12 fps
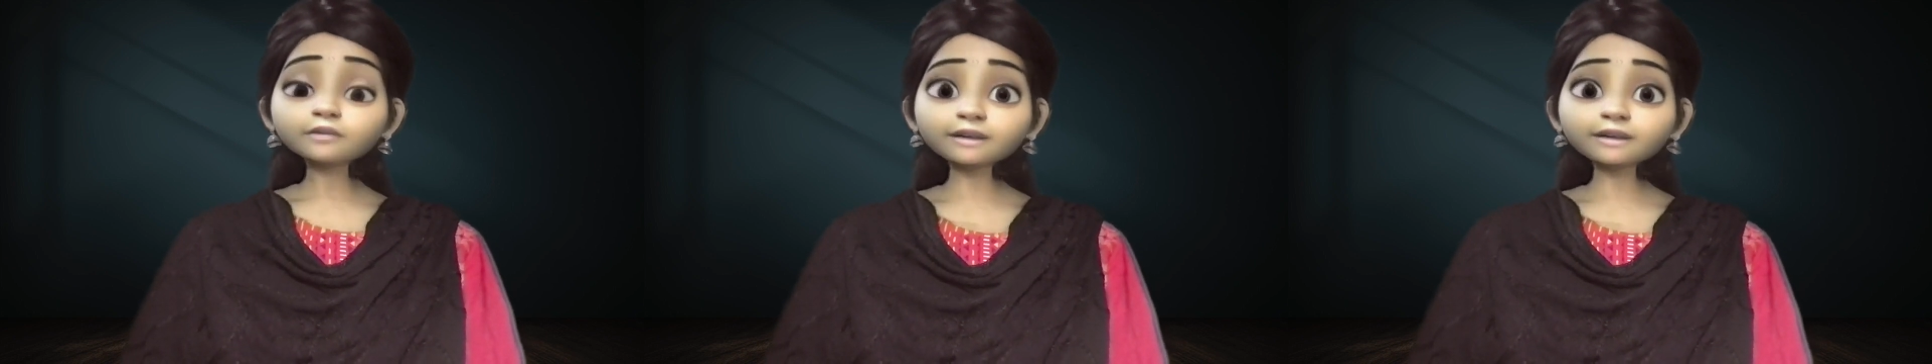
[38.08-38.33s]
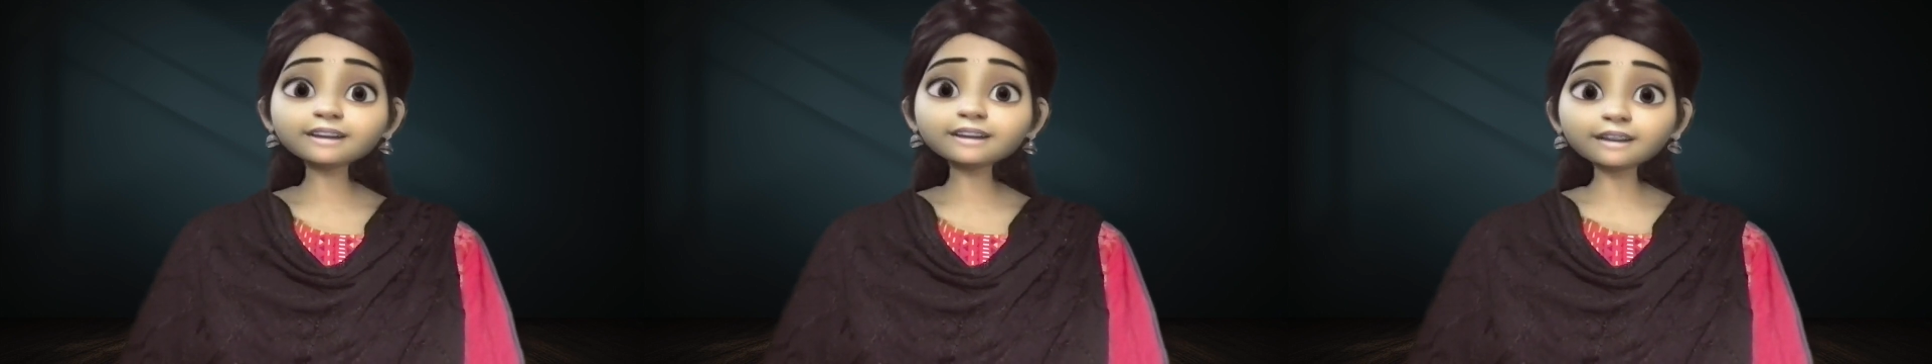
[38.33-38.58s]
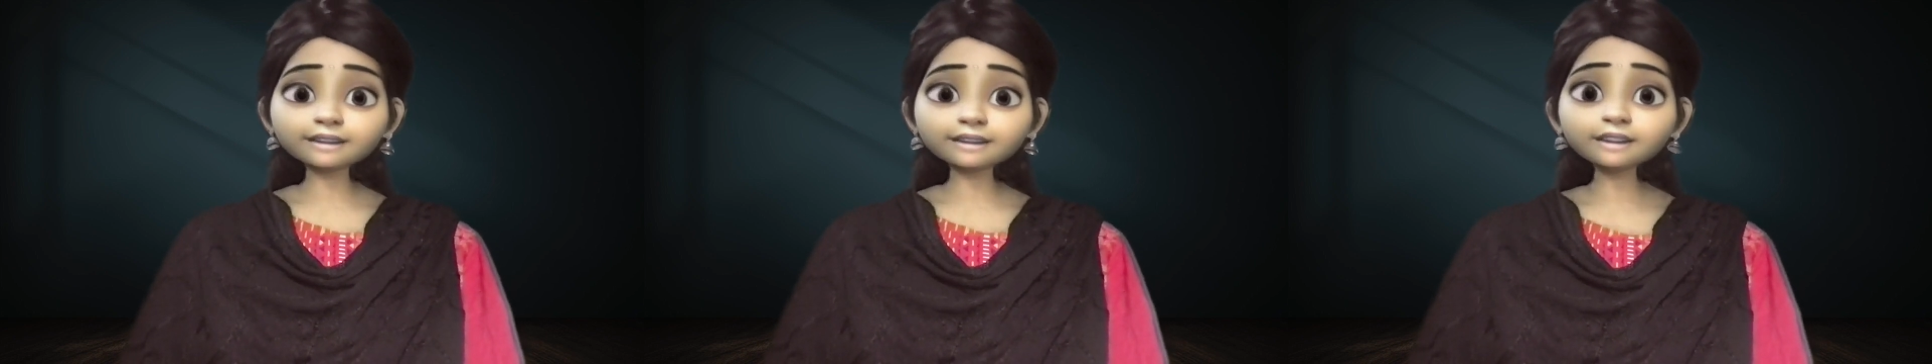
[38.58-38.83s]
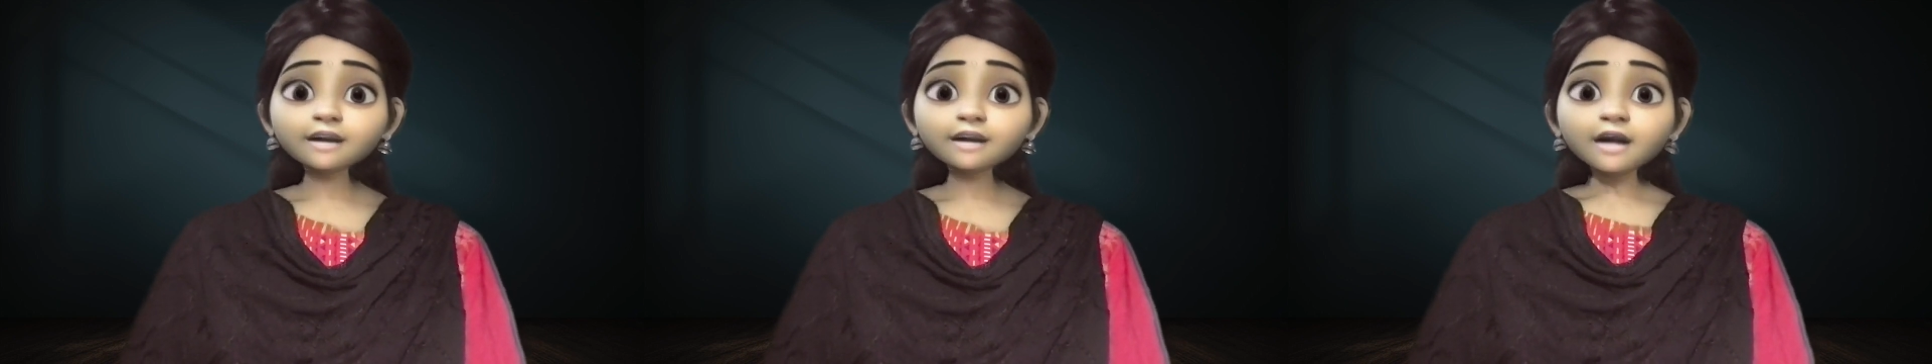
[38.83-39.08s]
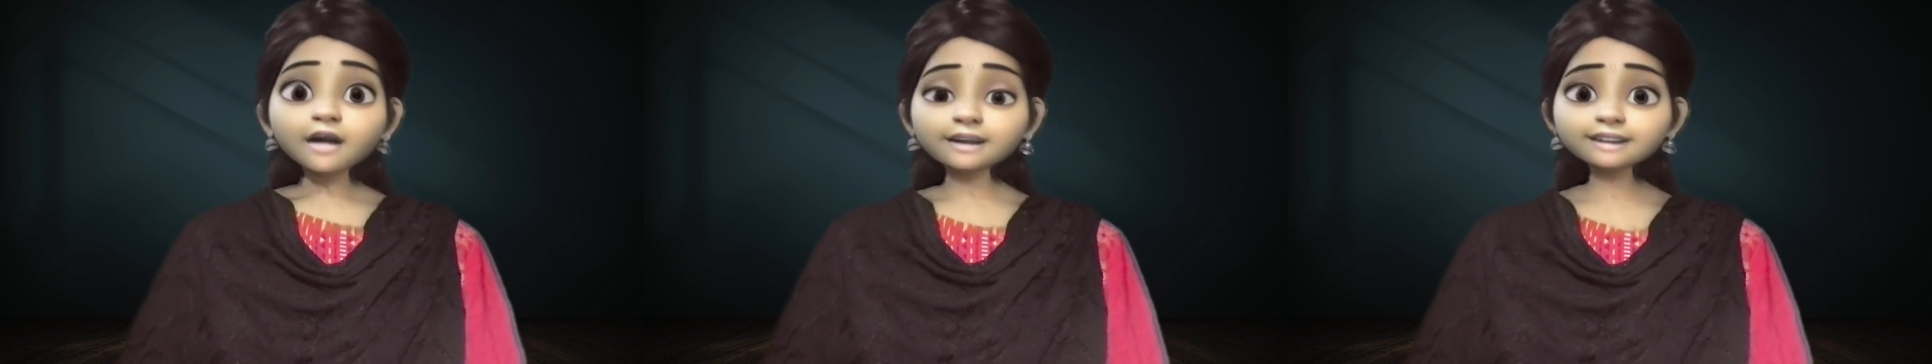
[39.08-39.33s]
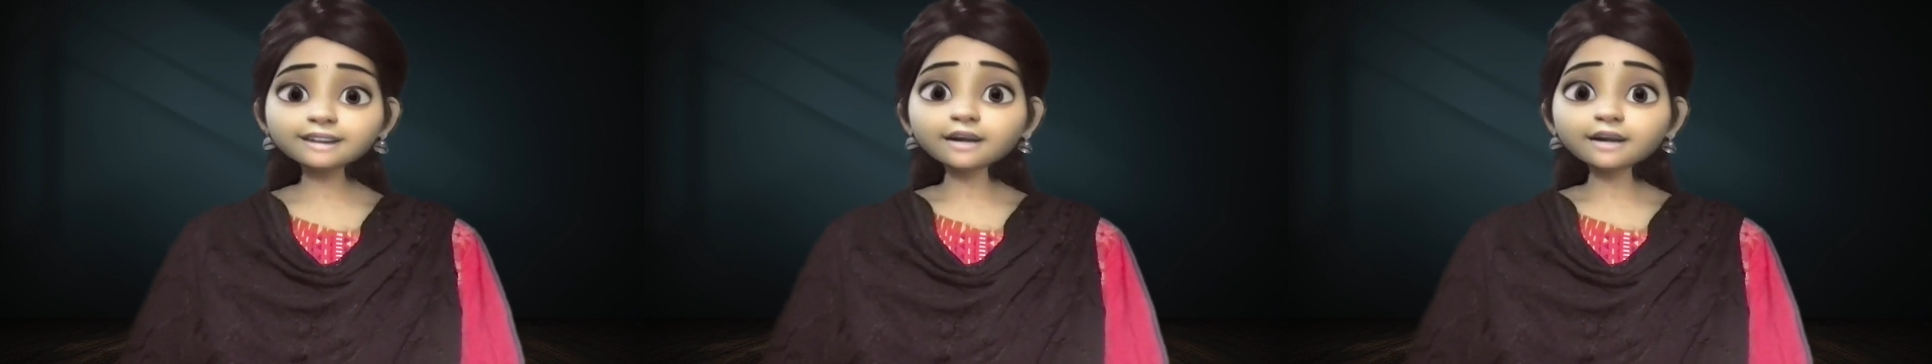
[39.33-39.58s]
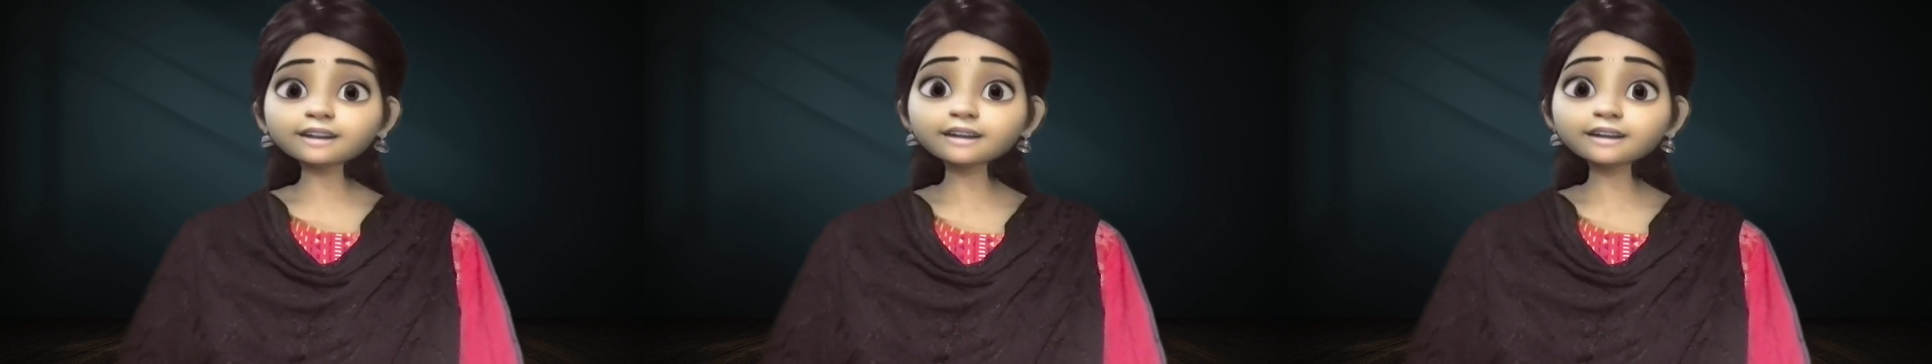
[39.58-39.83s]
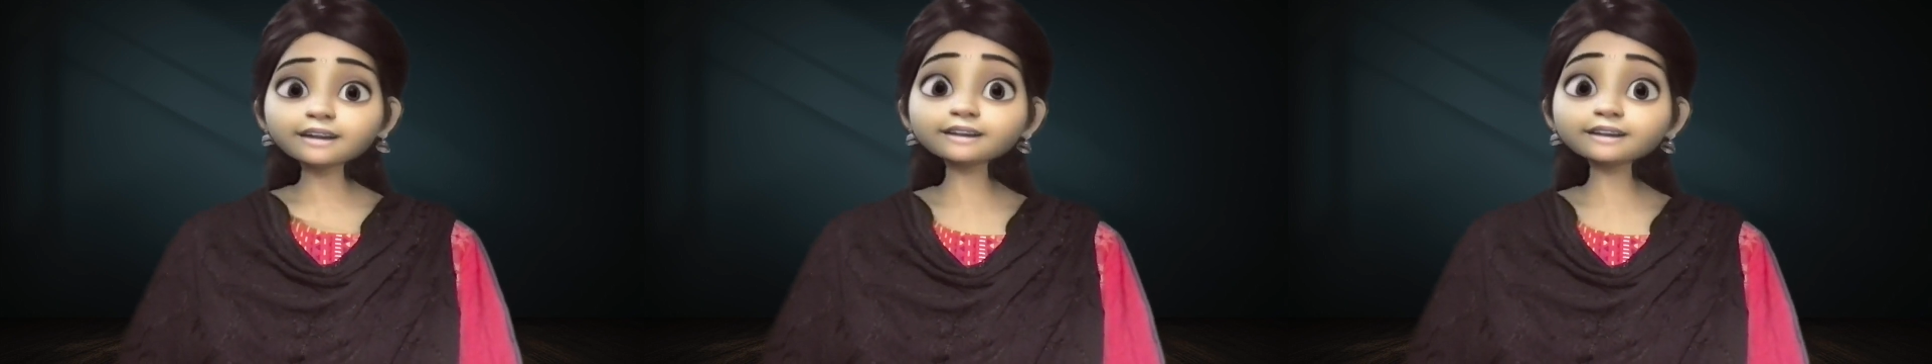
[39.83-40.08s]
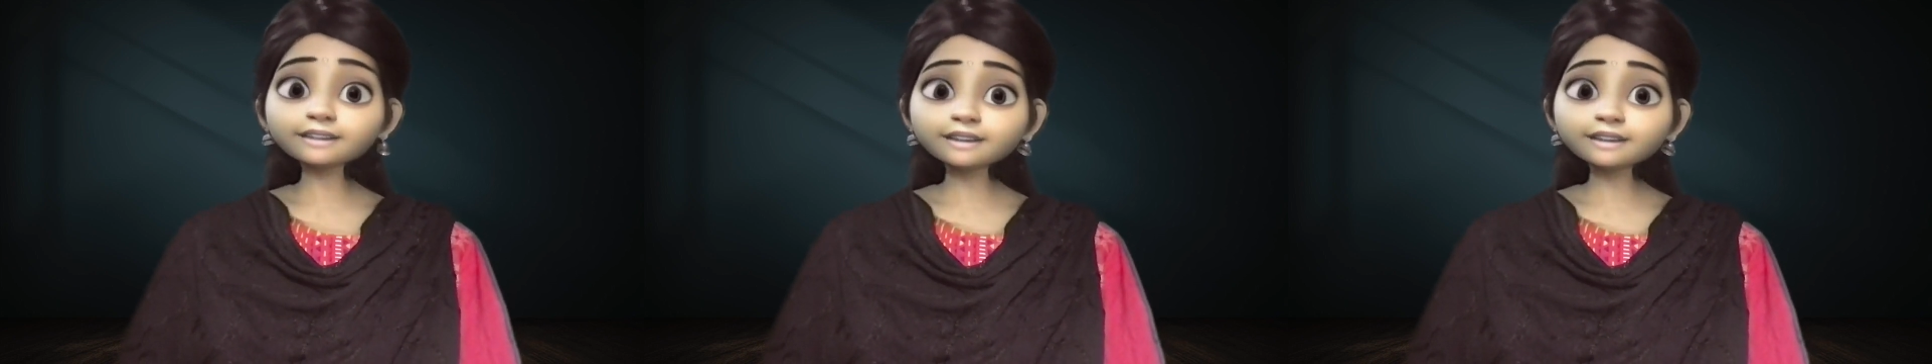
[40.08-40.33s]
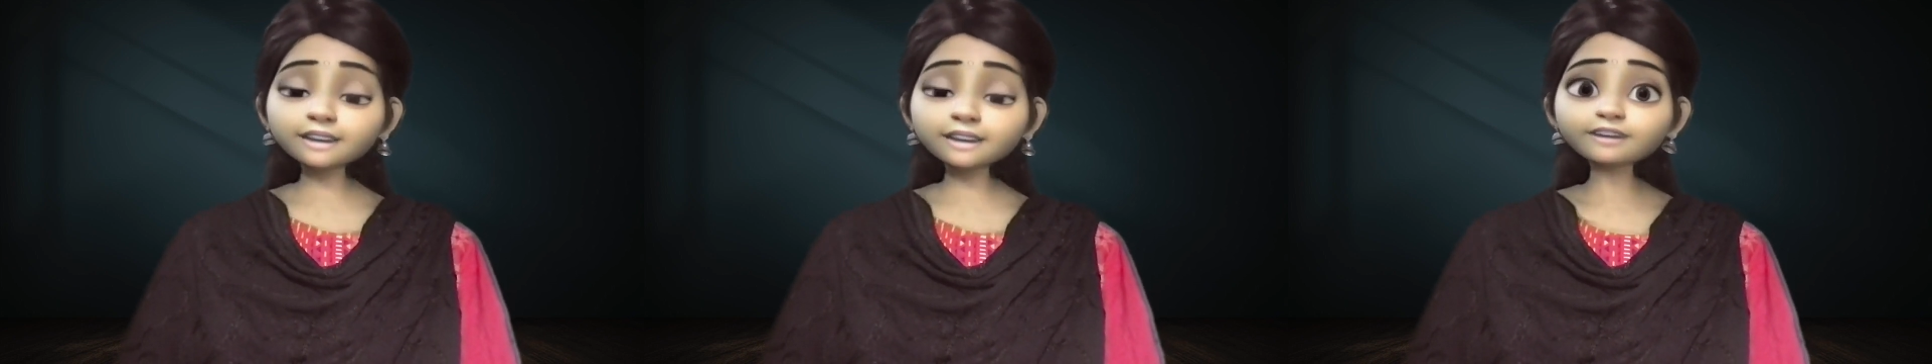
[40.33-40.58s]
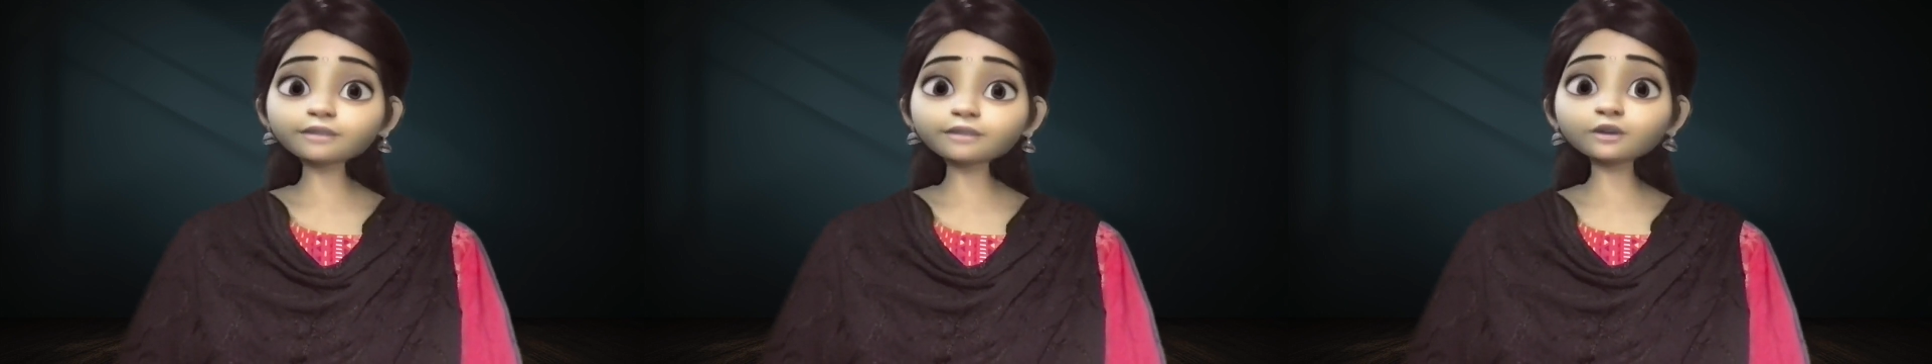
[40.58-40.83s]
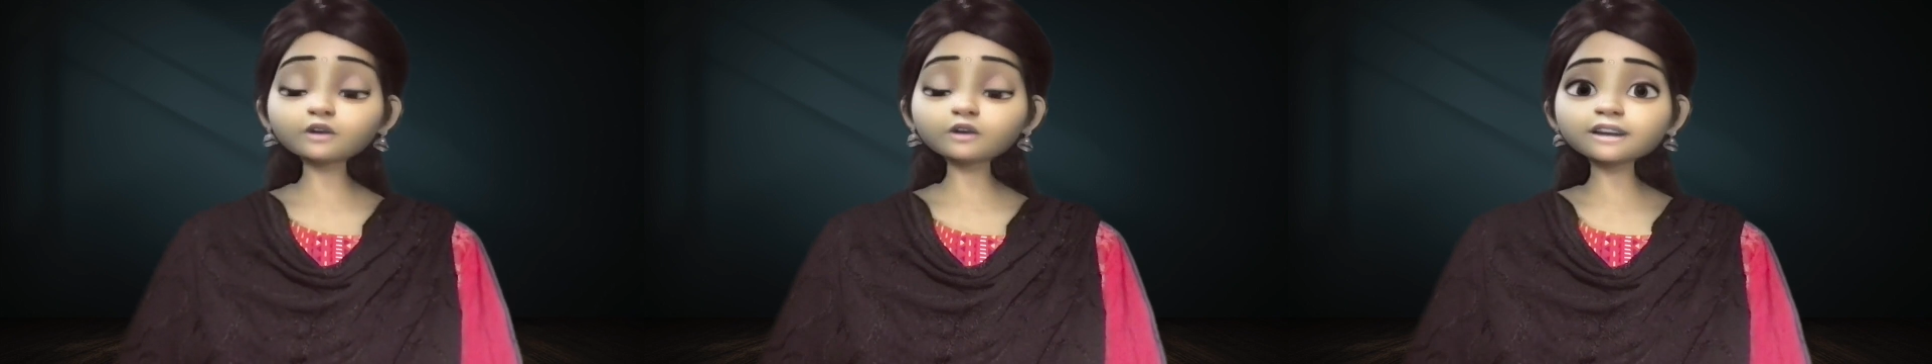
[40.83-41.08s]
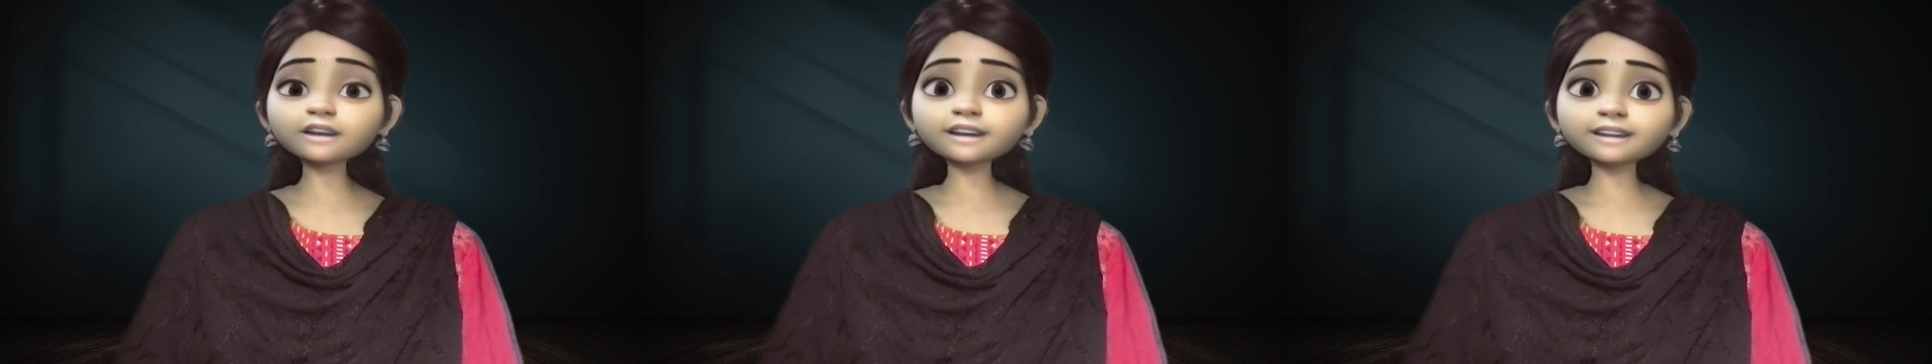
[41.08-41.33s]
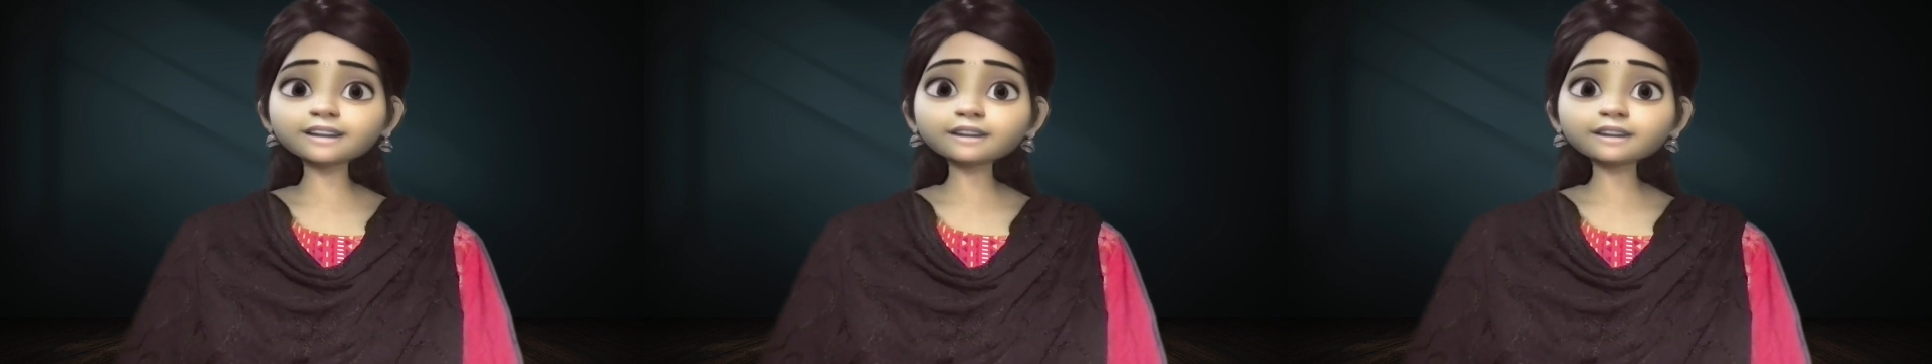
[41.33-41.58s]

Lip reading: but later I started getting rejects from universities.